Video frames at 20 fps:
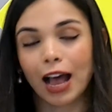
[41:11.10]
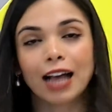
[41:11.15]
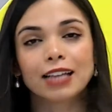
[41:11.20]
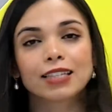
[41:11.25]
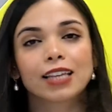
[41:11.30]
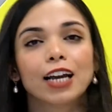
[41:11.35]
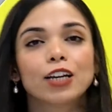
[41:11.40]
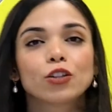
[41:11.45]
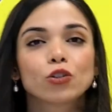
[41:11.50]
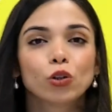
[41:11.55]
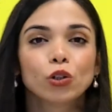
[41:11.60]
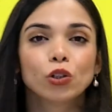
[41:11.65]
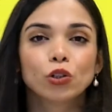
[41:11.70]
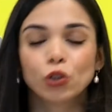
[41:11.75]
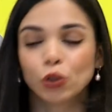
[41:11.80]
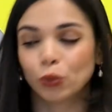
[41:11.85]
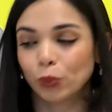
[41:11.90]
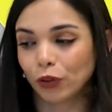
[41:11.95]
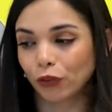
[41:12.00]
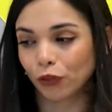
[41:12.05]
I
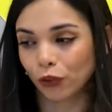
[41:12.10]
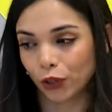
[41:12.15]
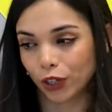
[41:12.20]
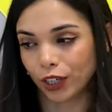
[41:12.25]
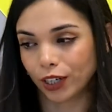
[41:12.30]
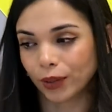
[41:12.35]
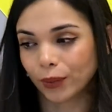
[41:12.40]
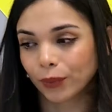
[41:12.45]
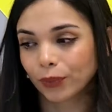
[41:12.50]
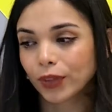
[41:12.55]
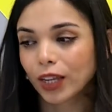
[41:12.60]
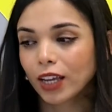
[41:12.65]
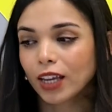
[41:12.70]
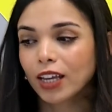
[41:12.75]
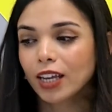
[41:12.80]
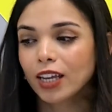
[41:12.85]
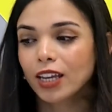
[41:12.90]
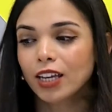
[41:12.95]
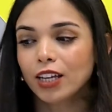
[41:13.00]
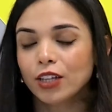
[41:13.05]
told you before,
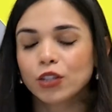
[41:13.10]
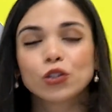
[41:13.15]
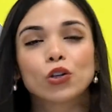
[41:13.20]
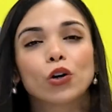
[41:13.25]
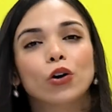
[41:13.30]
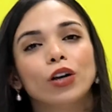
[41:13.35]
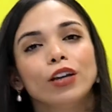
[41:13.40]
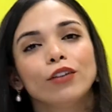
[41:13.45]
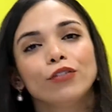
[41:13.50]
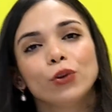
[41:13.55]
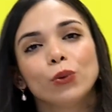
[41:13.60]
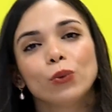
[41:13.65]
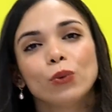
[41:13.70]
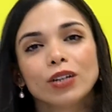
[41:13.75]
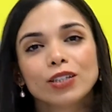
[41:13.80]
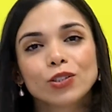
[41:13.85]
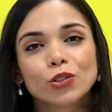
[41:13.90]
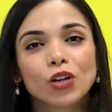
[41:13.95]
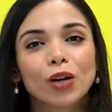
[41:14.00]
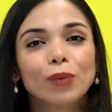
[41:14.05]
so if you
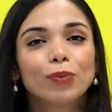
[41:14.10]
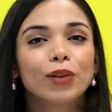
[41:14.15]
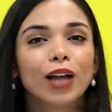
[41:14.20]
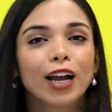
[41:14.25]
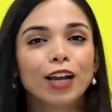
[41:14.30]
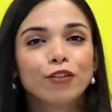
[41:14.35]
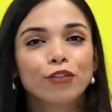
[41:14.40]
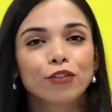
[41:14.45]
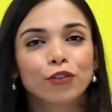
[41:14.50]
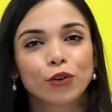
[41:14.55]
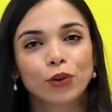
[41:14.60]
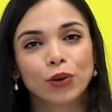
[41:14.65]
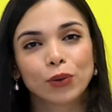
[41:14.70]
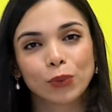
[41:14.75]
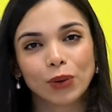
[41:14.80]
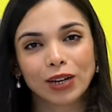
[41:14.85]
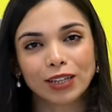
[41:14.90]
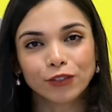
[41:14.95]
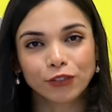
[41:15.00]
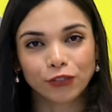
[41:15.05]
want to apply for
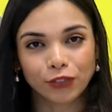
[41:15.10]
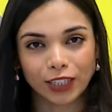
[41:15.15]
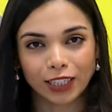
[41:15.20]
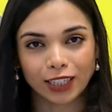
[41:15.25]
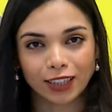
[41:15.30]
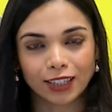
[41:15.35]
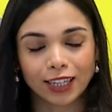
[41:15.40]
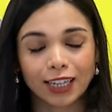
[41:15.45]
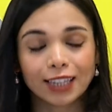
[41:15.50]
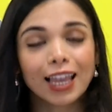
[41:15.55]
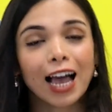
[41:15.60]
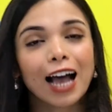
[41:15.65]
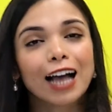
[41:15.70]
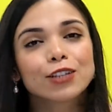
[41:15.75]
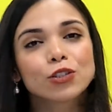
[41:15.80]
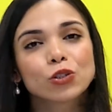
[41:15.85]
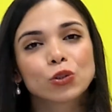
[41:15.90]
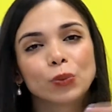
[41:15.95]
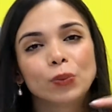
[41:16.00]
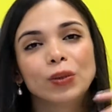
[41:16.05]
one field, it
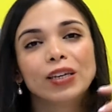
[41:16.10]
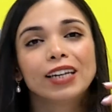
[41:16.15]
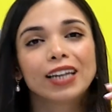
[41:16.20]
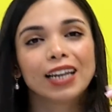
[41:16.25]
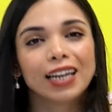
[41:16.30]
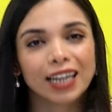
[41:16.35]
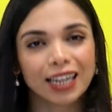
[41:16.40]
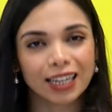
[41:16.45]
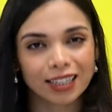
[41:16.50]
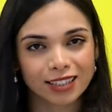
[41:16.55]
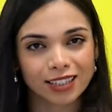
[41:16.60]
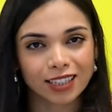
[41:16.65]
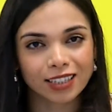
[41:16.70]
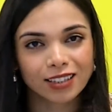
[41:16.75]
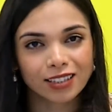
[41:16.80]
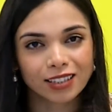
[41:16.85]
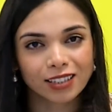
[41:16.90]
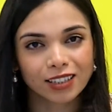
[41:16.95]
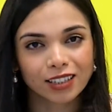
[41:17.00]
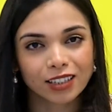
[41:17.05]
has to be
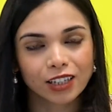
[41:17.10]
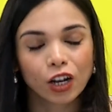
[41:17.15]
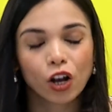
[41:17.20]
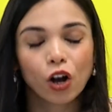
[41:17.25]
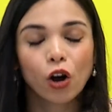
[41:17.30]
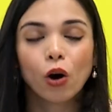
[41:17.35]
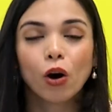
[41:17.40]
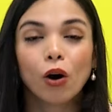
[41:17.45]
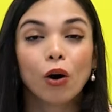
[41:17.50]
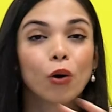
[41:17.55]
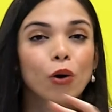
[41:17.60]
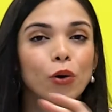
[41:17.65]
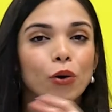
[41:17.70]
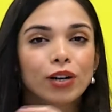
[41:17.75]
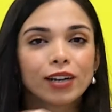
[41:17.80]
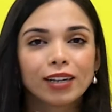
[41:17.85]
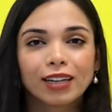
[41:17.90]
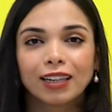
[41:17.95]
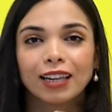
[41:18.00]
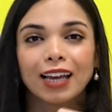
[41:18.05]
related,
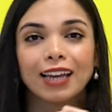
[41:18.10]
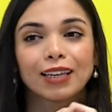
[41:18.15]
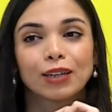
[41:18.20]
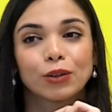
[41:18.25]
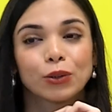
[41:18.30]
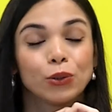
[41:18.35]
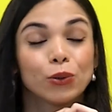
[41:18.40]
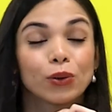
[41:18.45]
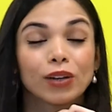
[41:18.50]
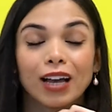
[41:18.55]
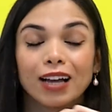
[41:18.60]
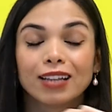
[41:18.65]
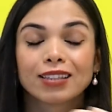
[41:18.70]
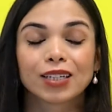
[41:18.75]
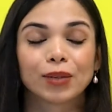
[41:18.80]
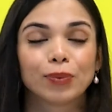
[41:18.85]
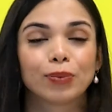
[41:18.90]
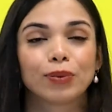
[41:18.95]
or like you can't